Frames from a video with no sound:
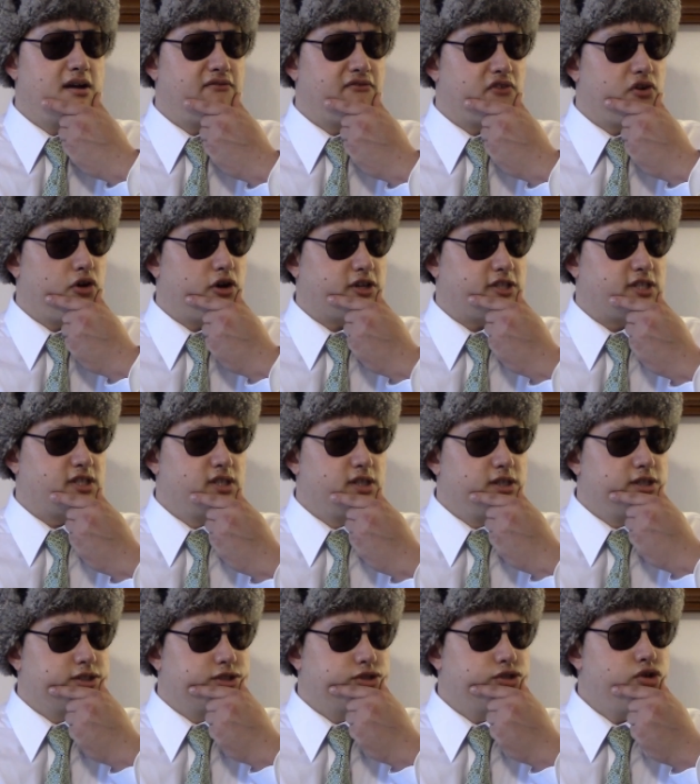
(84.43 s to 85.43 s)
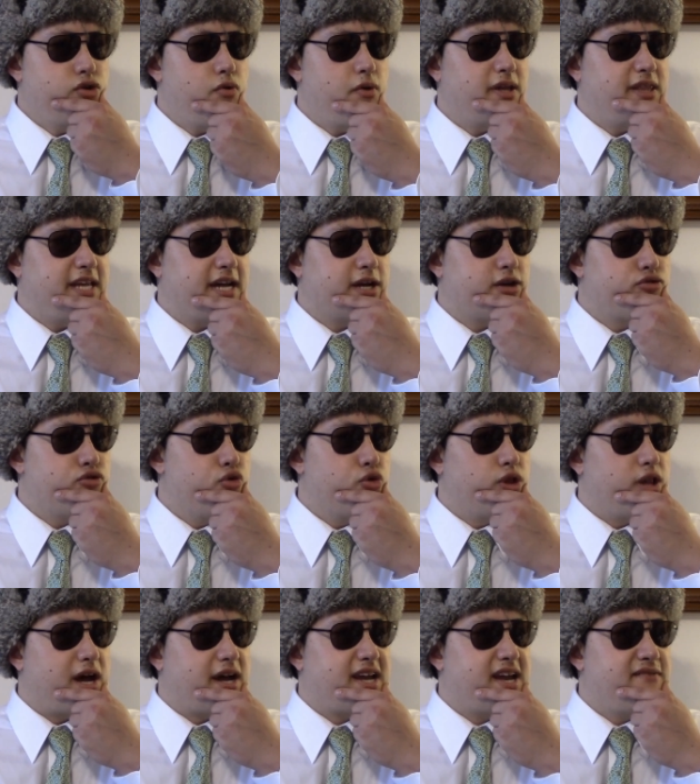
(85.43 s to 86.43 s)
Of course, no one in
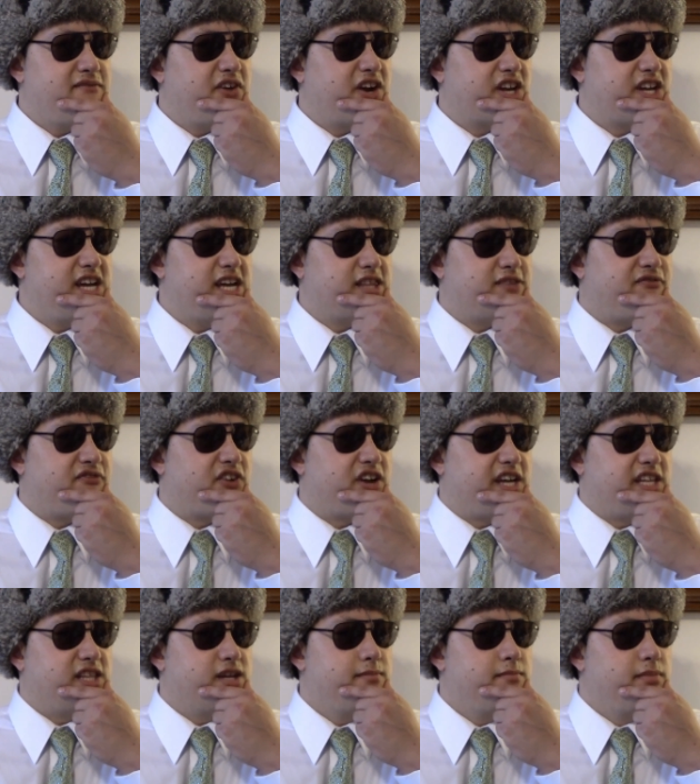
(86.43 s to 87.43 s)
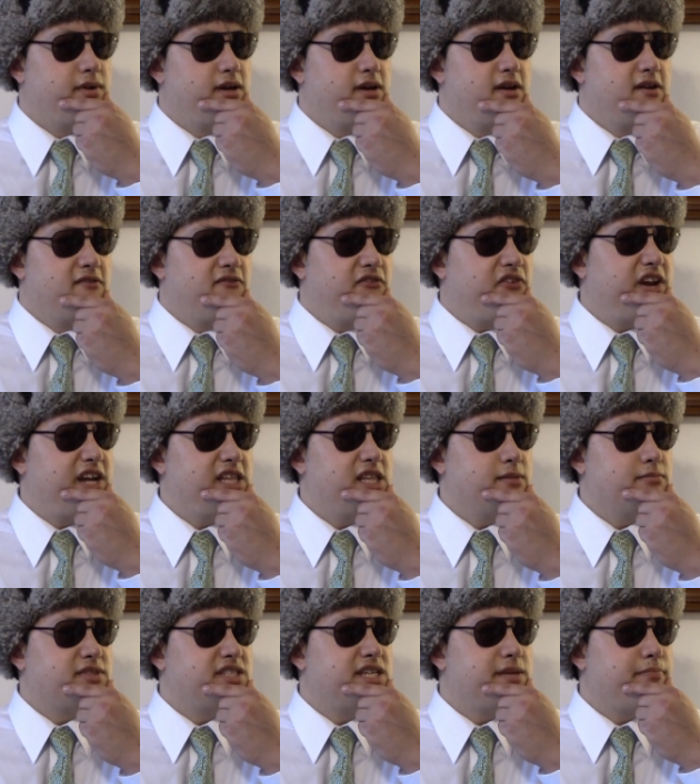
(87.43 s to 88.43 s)
gulag ever get freedom.
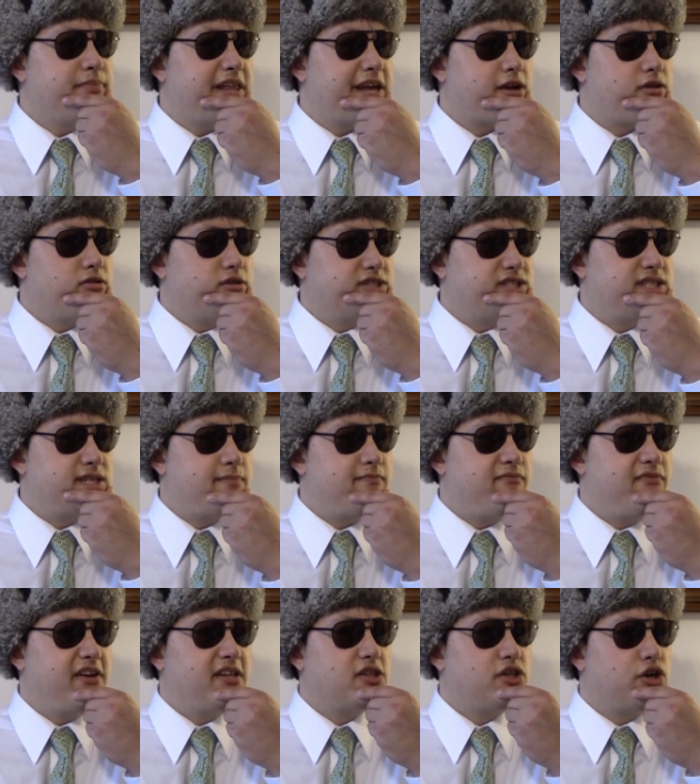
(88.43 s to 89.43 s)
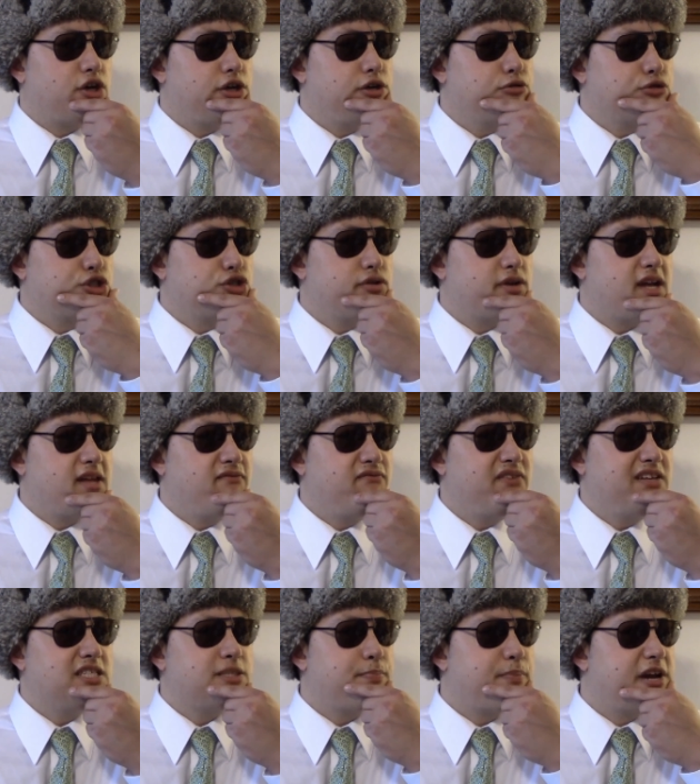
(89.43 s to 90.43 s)
Freedom simply concept Victor used to
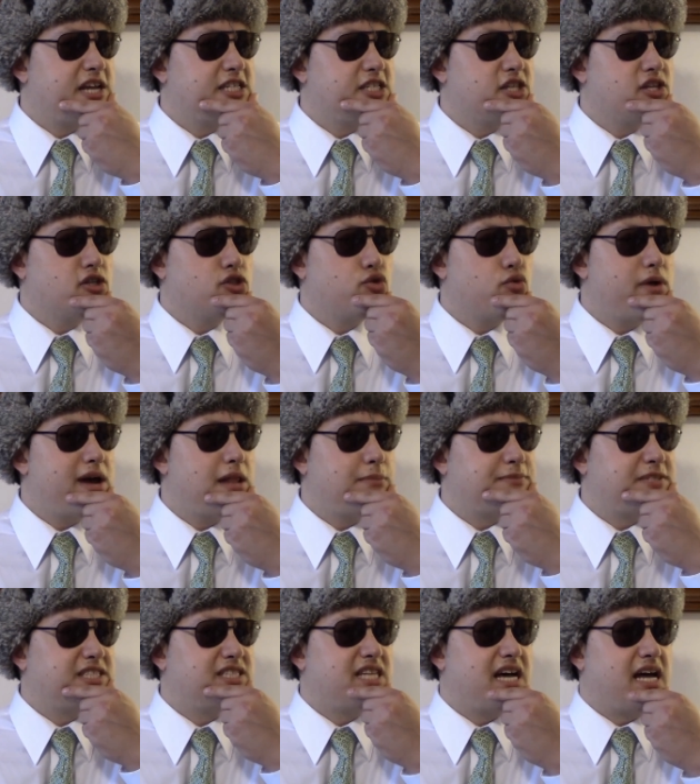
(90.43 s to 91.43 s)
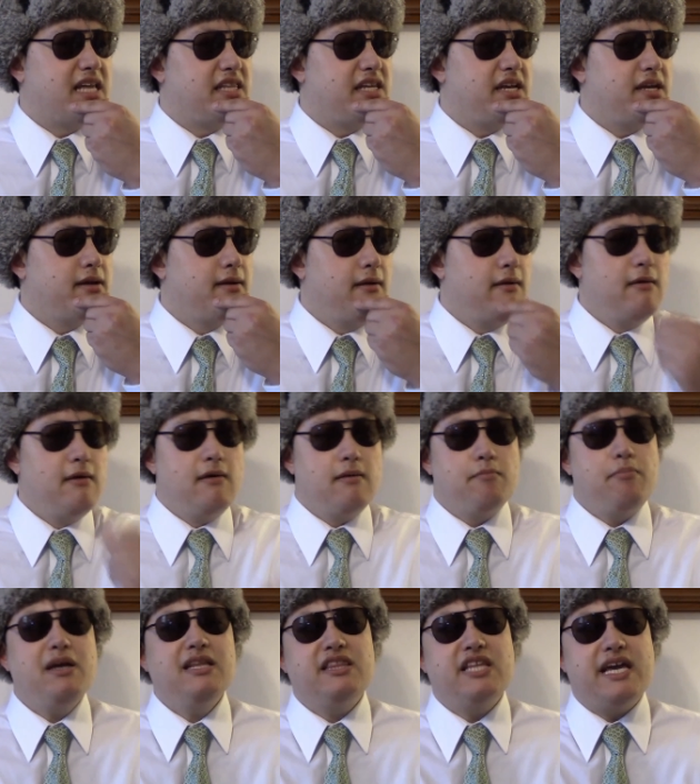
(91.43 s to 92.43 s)
convince prisoner to help study.
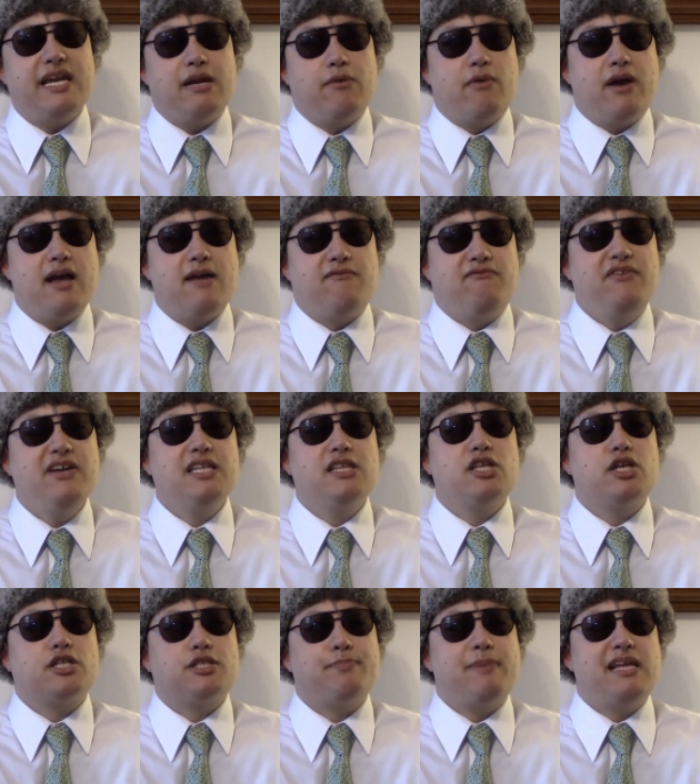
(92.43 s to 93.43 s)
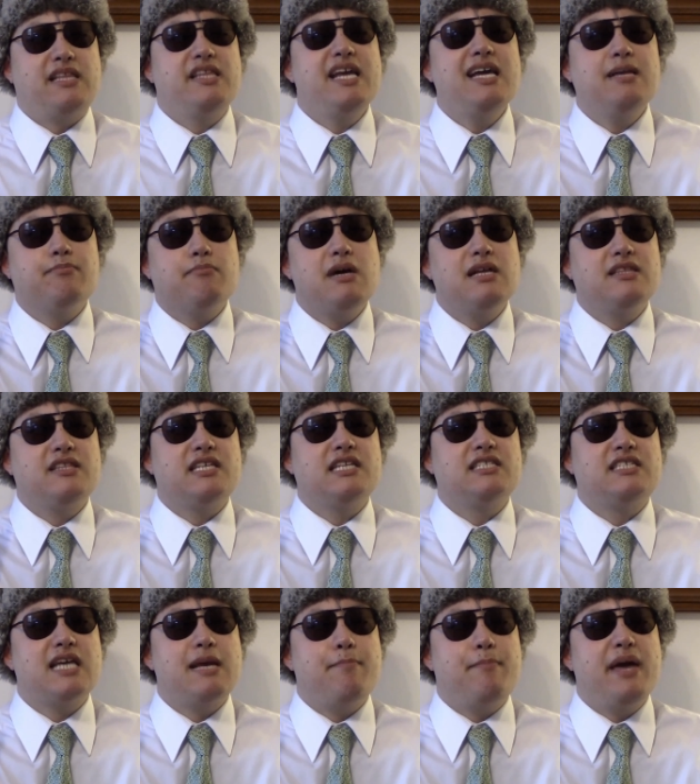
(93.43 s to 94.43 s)
But anyway, Victor spent eight months
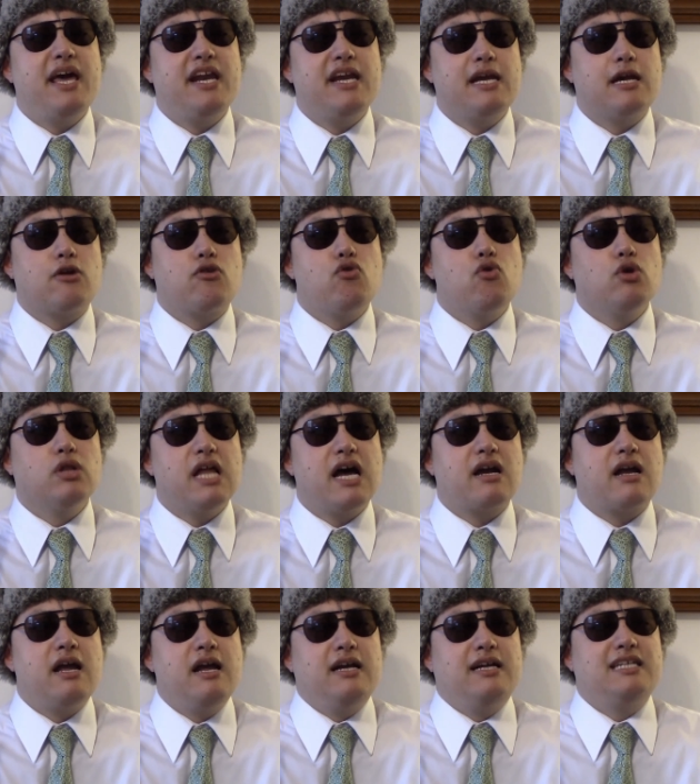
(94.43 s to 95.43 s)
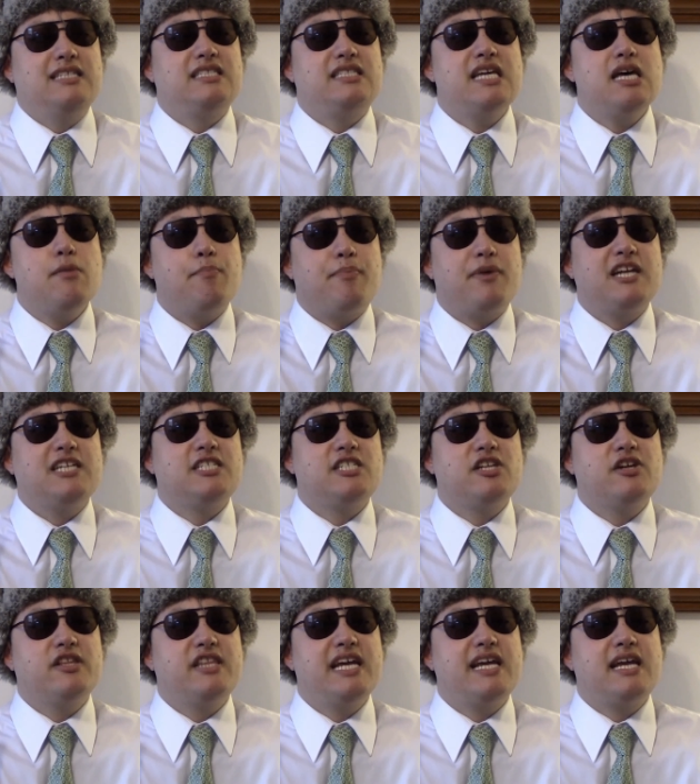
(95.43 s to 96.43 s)
in Siberian Gulag and tell
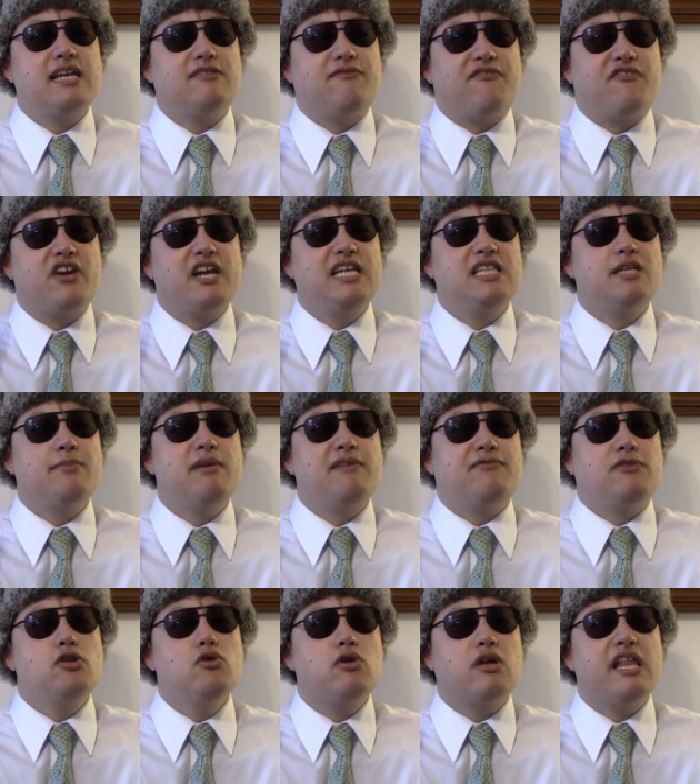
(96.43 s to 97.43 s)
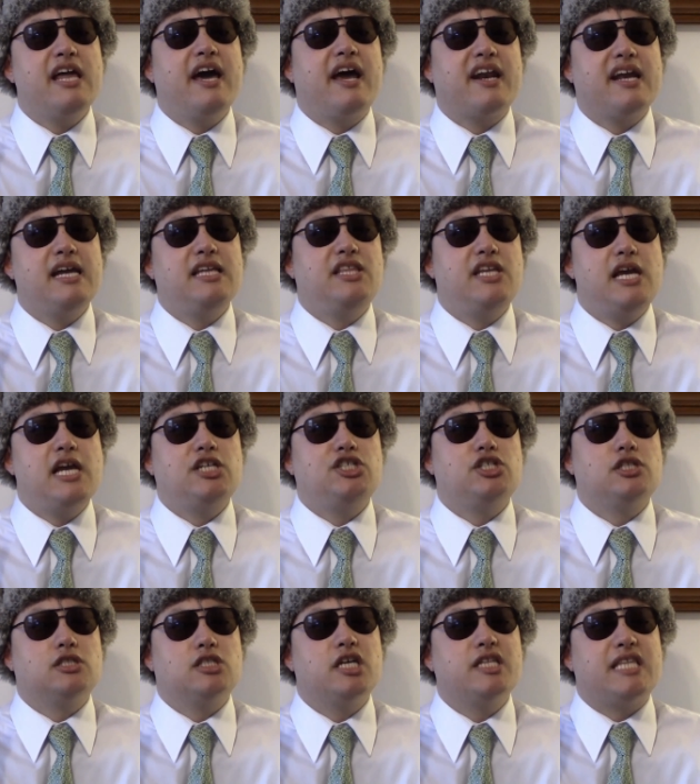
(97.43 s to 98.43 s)
prisoner they get freedom if nuclear
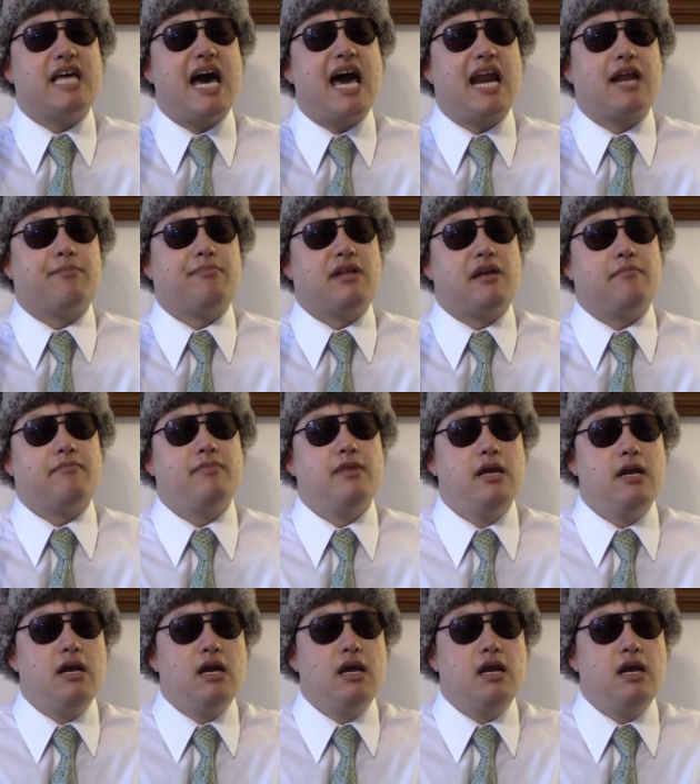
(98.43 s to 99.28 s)
radiation not harm them.